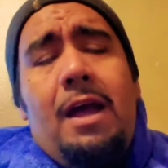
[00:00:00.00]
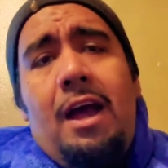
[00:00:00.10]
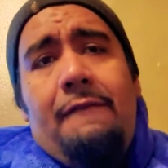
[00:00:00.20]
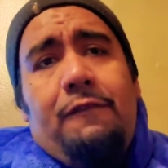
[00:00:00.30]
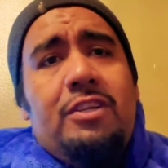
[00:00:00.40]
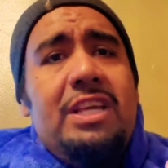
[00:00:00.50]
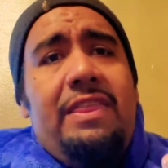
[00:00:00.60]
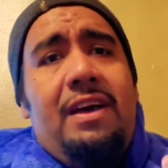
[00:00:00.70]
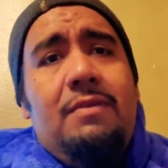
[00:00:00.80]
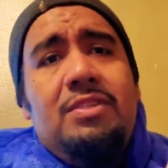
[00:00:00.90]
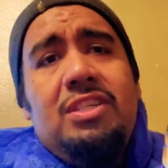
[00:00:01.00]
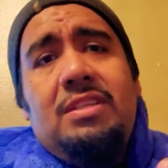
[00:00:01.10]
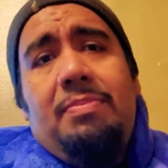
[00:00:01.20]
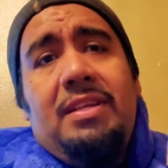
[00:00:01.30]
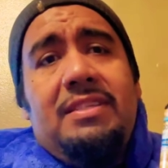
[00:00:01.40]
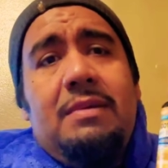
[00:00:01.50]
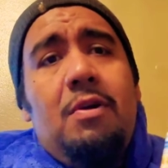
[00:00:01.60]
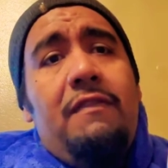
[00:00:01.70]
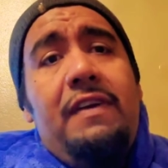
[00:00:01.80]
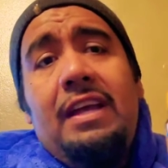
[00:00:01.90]
At first, I thought it was just a placebo
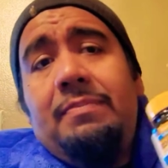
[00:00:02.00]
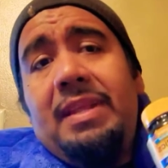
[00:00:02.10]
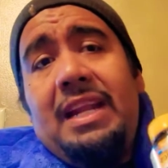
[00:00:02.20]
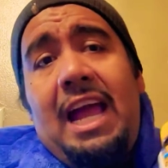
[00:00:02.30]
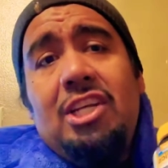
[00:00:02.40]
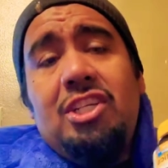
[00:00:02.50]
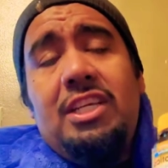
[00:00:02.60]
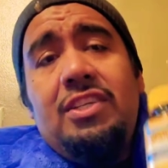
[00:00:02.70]
effect, but it actually,